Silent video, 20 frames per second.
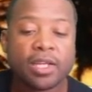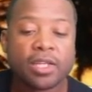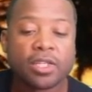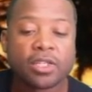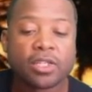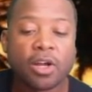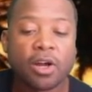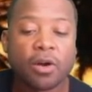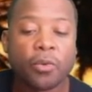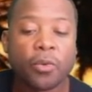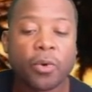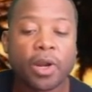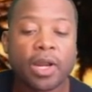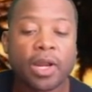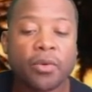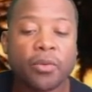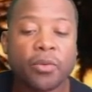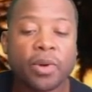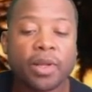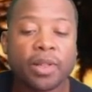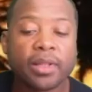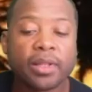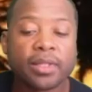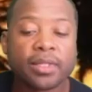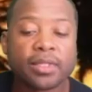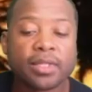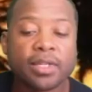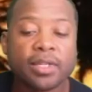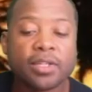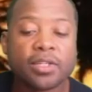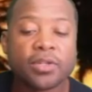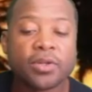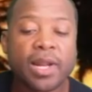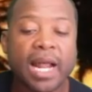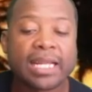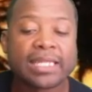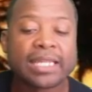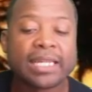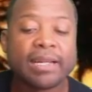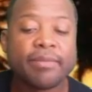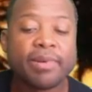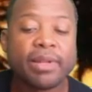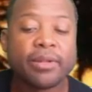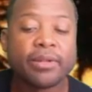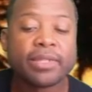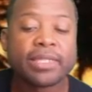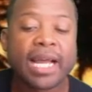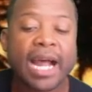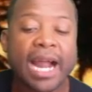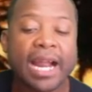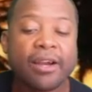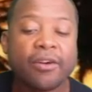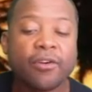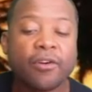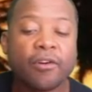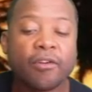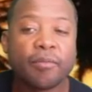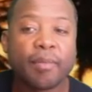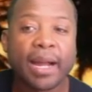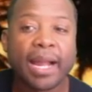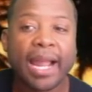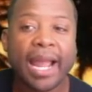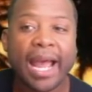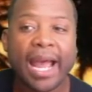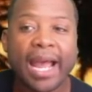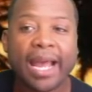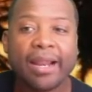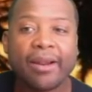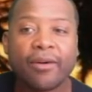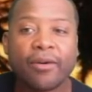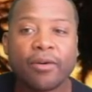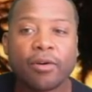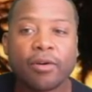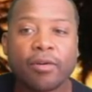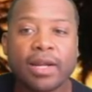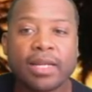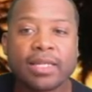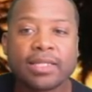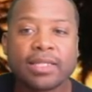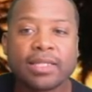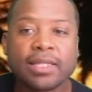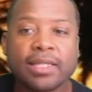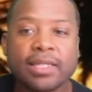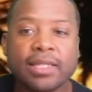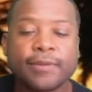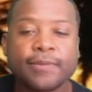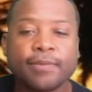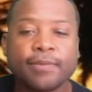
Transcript: Start working with us. So that's going to be the title of my ad on Craigslist.